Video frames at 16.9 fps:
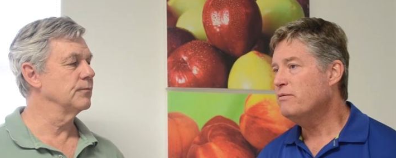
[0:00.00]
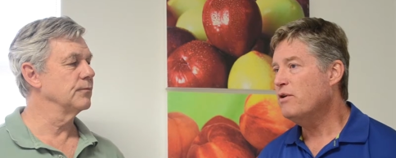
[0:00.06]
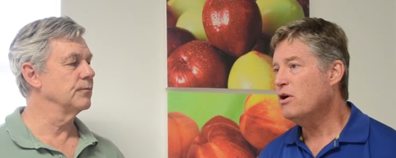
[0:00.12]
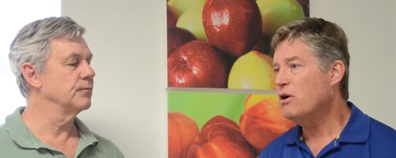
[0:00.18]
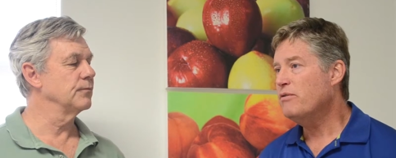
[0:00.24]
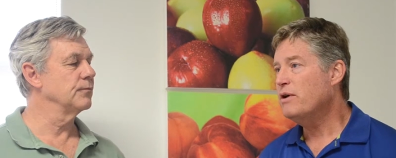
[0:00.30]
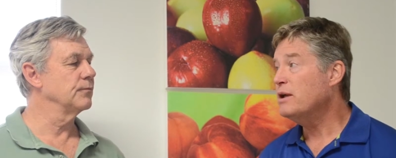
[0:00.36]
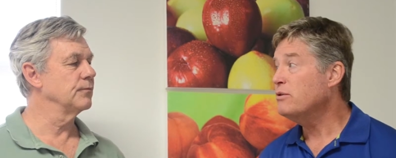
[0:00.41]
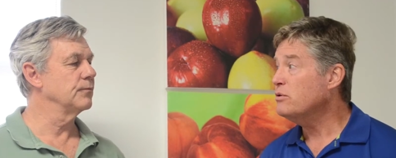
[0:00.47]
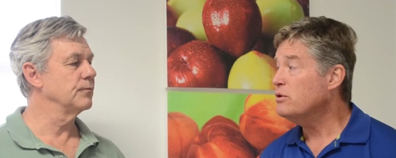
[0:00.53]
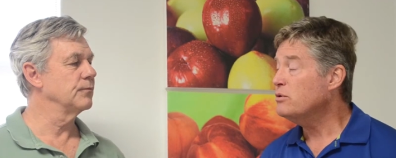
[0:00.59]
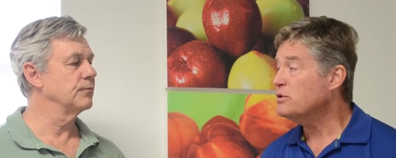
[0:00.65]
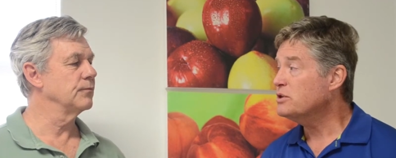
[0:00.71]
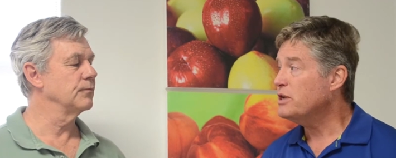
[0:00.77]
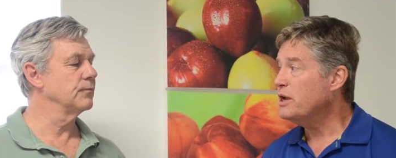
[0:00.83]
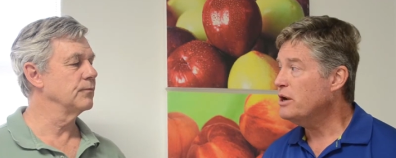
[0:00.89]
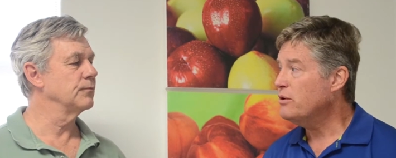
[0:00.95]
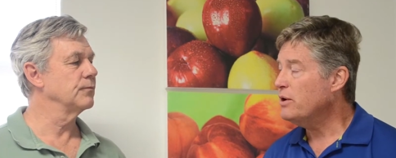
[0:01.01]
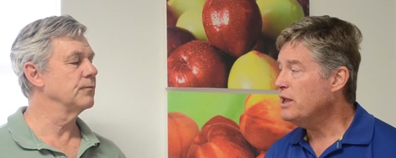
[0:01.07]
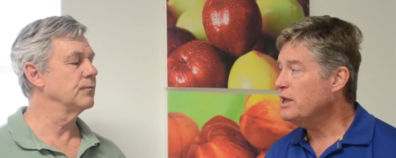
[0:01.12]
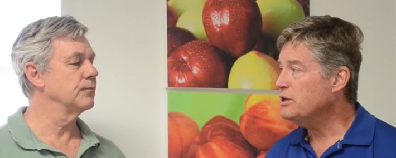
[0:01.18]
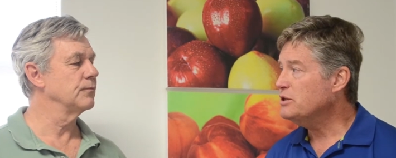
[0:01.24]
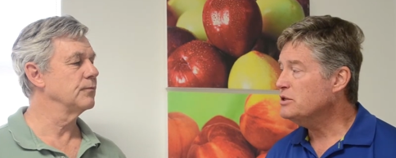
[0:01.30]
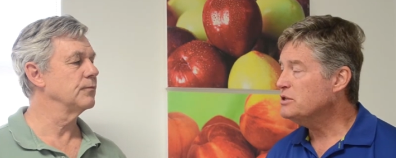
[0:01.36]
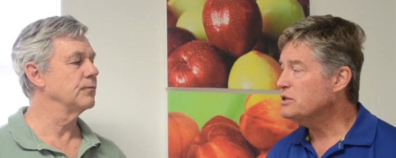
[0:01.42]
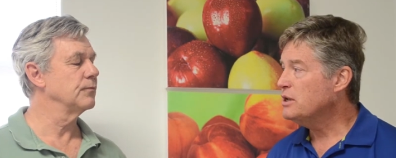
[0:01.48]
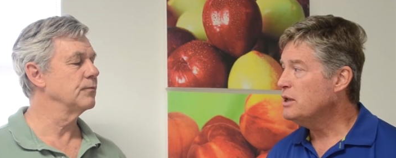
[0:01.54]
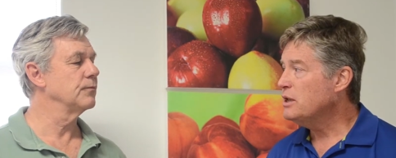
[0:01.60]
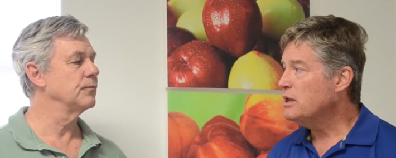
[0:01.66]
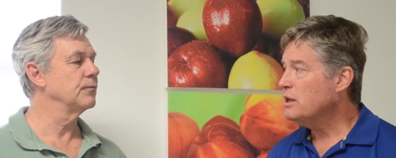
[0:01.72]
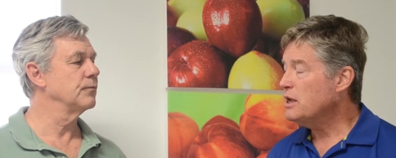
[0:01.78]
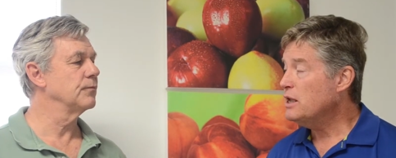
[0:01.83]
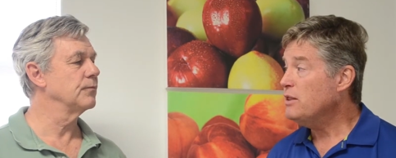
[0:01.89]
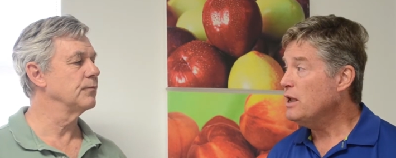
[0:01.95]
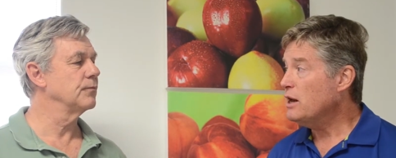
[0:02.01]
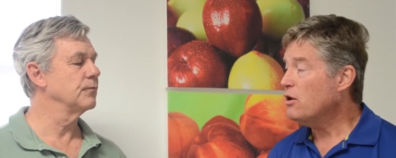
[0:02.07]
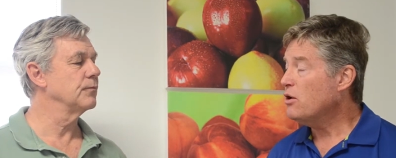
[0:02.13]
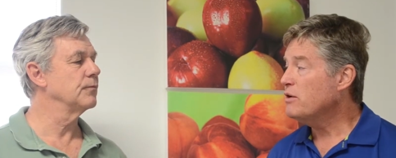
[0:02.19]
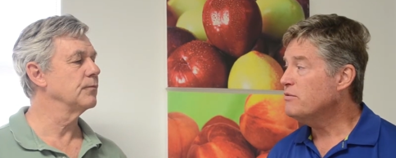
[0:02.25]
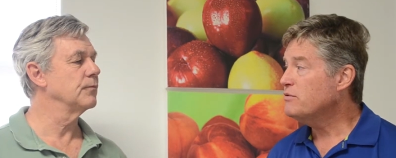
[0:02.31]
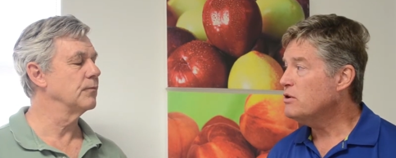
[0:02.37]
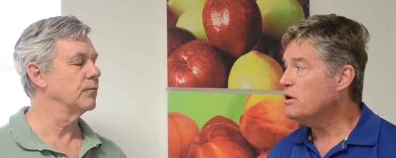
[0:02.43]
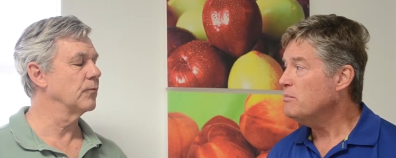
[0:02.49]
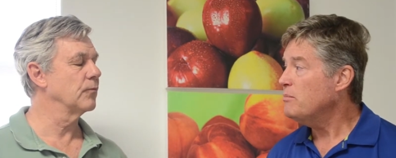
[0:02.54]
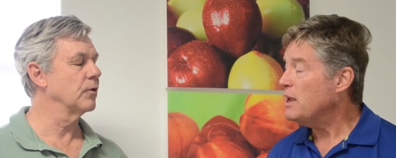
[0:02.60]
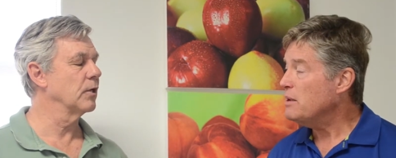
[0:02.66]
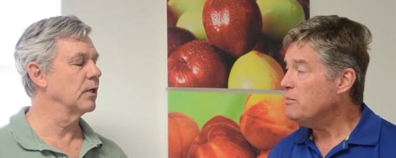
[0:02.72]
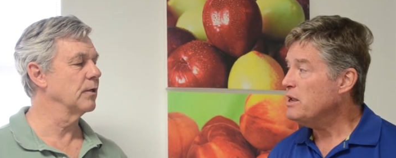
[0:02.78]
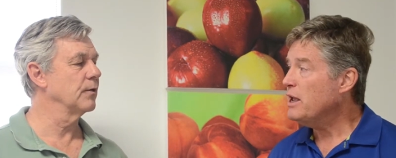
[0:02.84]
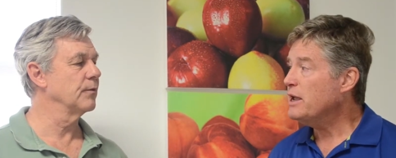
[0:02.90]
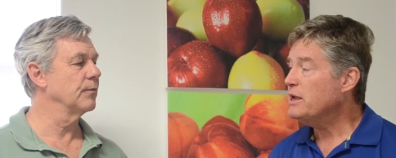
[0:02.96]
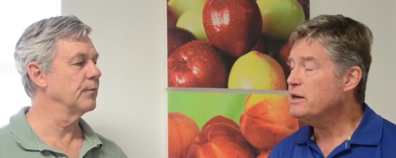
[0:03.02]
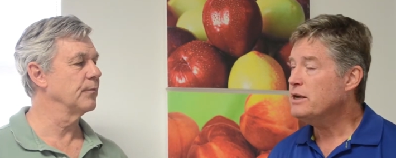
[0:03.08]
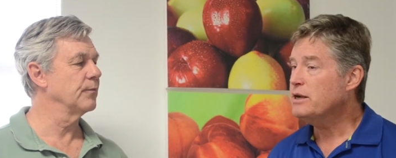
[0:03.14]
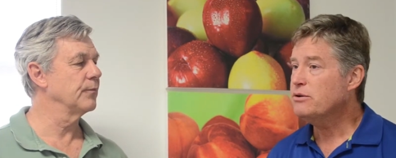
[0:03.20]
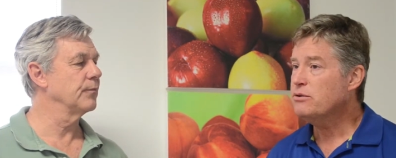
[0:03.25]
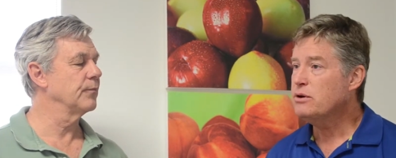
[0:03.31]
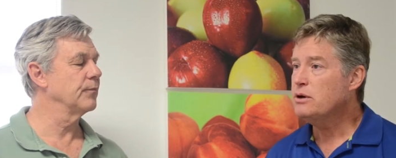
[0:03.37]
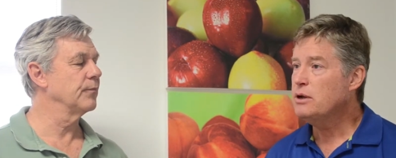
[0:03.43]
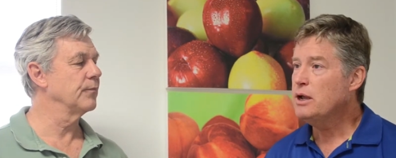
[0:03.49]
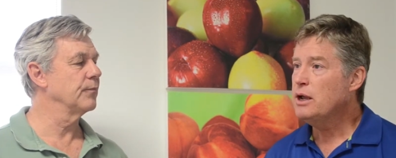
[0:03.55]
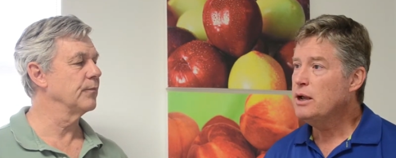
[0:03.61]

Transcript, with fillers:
Speaker 1: five hundred or so eggs in their lifetime, maybe eight hundred.